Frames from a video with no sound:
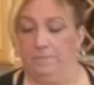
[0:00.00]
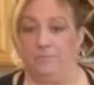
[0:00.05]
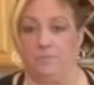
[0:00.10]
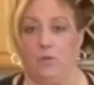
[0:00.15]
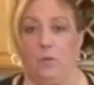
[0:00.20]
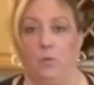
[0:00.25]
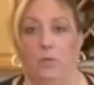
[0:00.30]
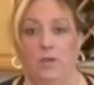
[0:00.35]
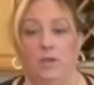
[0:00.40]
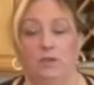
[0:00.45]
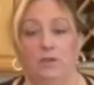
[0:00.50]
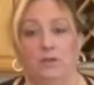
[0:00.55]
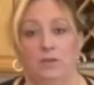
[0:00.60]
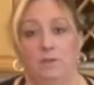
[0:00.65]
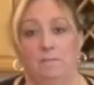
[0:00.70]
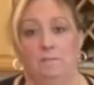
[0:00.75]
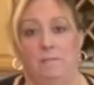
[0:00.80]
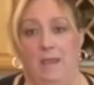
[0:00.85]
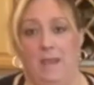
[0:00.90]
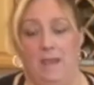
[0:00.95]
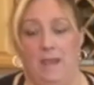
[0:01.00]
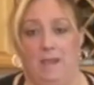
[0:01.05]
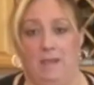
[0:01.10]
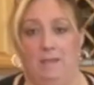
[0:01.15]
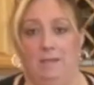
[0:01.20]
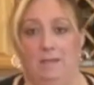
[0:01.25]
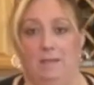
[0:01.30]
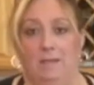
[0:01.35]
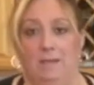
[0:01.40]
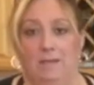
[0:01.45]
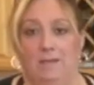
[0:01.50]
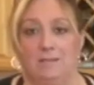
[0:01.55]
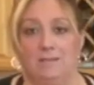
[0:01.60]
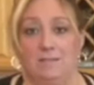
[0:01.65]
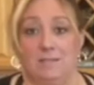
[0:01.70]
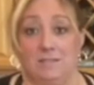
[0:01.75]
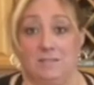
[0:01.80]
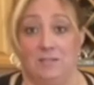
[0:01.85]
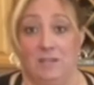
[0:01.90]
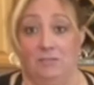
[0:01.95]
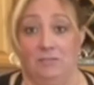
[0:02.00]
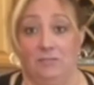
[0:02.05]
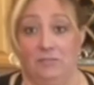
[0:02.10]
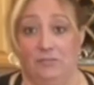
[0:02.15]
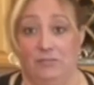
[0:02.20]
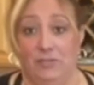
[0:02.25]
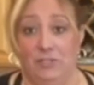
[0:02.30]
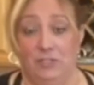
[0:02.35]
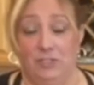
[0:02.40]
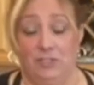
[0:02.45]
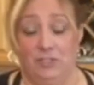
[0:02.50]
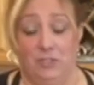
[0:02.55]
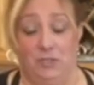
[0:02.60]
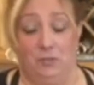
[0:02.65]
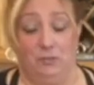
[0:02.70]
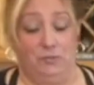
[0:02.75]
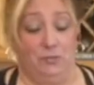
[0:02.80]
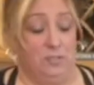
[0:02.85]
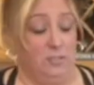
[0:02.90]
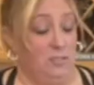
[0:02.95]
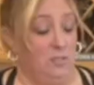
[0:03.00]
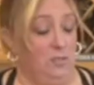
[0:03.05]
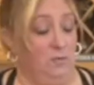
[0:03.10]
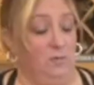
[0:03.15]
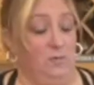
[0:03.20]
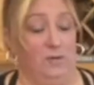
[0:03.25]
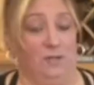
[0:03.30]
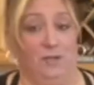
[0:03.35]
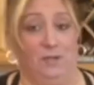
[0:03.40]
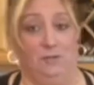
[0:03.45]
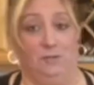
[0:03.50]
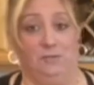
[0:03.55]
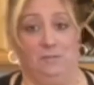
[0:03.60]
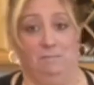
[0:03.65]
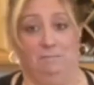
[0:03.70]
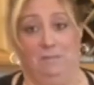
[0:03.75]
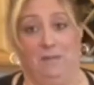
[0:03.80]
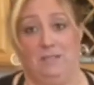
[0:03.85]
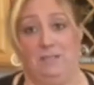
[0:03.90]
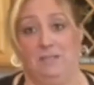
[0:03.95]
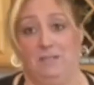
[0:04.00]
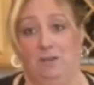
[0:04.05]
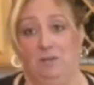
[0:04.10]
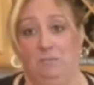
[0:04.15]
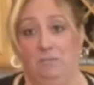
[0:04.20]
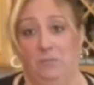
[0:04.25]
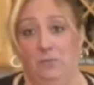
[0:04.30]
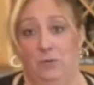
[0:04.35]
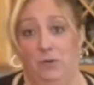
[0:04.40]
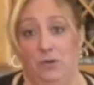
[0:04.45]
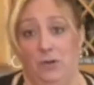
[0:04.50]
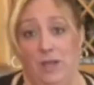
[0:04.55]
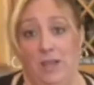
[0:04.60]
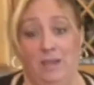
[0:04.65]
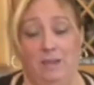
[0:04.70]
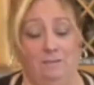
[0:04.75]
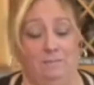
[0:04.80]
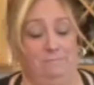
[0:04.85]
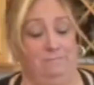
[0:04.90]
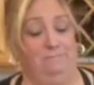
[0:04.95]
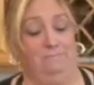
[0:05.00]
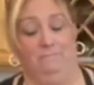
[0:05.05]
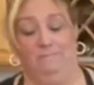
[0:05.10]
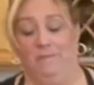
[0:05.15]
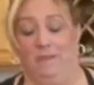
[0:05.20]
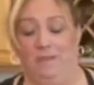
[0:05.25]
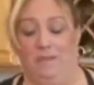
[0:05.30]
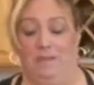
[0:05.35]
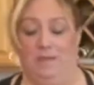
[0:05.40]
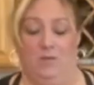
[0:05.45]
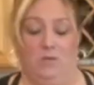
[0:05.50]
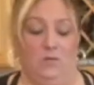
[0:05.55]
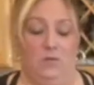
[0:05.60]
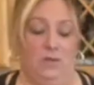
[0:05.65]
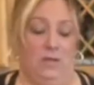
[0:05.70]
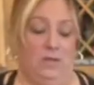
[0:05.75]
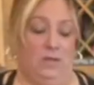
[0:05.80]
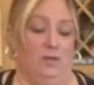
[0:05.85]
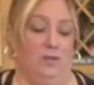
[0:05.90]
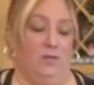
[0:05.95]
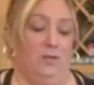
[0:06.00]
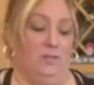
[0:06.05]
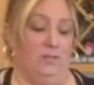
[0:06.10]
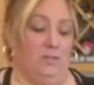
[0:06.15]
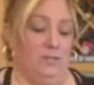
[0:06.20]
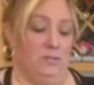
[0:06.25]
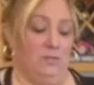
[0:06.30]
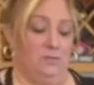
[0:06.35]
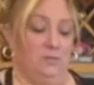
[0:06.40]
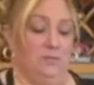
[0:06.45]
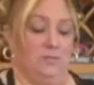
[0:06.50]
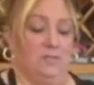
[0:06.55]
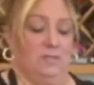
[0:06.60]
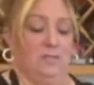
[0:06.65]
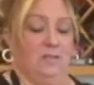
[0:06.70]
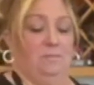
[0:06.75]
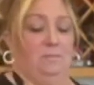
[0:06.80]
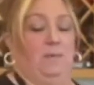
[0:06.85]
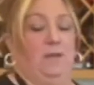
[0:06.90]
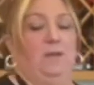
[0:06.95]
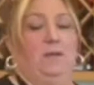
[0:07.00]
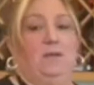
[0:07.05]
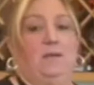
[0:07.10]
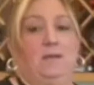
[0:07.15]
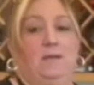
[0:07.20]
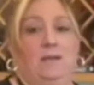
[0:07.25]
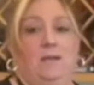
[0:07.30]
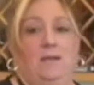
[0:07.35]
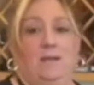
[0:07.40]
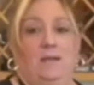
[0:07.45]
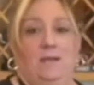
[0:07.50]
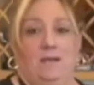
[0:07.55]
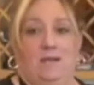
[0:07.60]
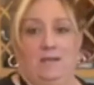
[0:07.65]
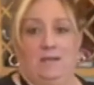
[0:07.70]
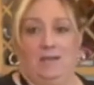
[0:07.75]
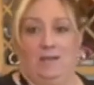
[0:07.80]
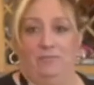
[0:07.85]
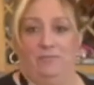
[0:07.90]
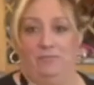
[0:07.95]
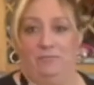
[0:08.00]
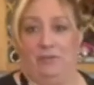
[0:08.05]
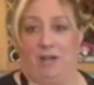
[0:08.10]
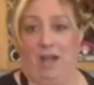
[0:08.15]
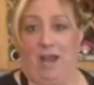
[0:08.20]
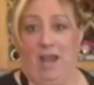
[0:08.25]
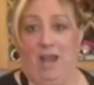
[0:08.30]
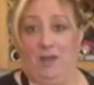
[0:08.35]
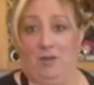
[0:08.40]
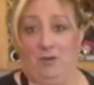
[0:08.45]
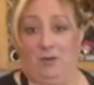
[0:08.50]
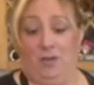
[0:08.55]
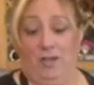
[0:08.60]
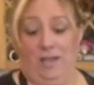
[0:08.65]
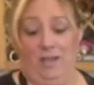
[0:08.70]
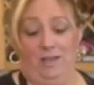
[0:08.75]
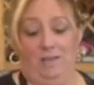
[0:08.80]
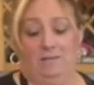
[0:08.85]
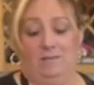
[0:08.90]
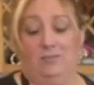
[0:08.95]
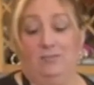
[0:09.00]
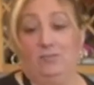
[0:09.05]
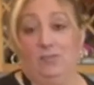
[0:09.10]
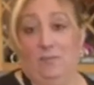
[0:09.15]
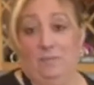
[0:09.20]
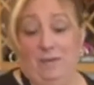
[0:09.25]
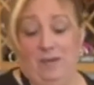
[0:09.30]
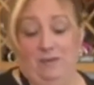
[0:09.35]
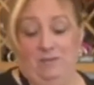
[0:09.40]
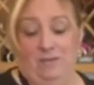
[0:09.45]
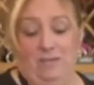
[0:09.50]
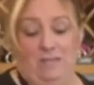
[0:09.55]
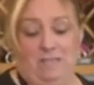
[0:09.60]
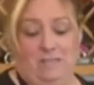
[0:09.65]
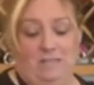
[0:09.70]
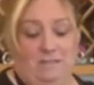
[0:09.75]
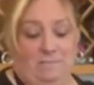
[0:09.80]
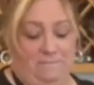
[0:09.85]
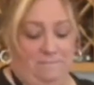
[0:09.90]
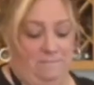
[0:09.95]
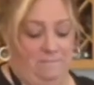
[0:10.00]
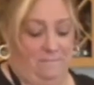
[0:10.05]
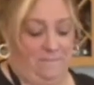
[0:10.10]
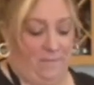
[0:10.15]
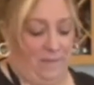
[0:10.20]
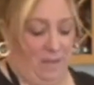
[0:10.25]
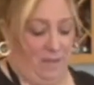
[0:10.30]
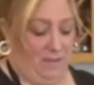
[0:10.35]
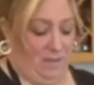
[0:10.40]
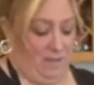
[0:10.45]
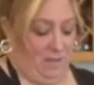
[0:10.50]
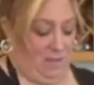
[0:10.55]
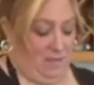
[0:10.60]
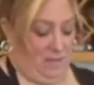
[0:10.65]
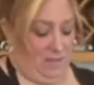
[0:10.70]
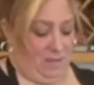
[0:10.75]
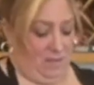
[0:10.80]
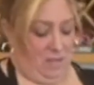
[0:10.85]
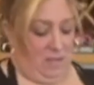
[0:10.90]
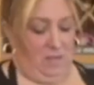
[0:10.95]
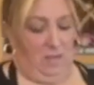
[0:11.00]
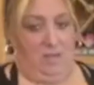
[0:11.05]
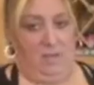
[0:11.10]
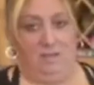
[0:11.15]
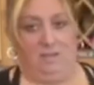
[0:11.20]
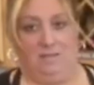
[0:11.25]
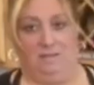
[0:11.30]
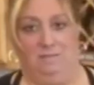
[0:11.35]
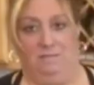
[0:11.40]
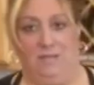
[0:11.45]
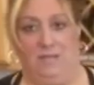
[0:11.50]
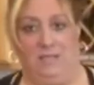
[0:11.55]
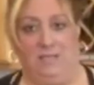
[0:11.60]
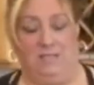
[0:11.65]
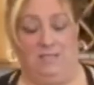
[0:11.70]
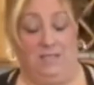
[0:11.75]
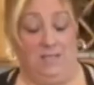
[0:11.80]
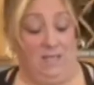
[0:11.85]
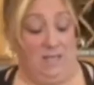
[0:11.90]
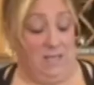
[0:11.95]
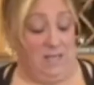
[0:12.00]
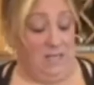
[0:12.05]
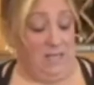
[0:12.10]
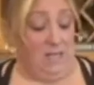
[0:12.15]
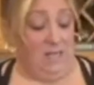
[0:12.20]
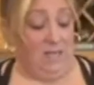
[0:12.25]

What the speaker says: we are gonna make stuffed French toast. We're gonna use some mascarpone. We are going to use some fragole, strawberries, and then some nice honey.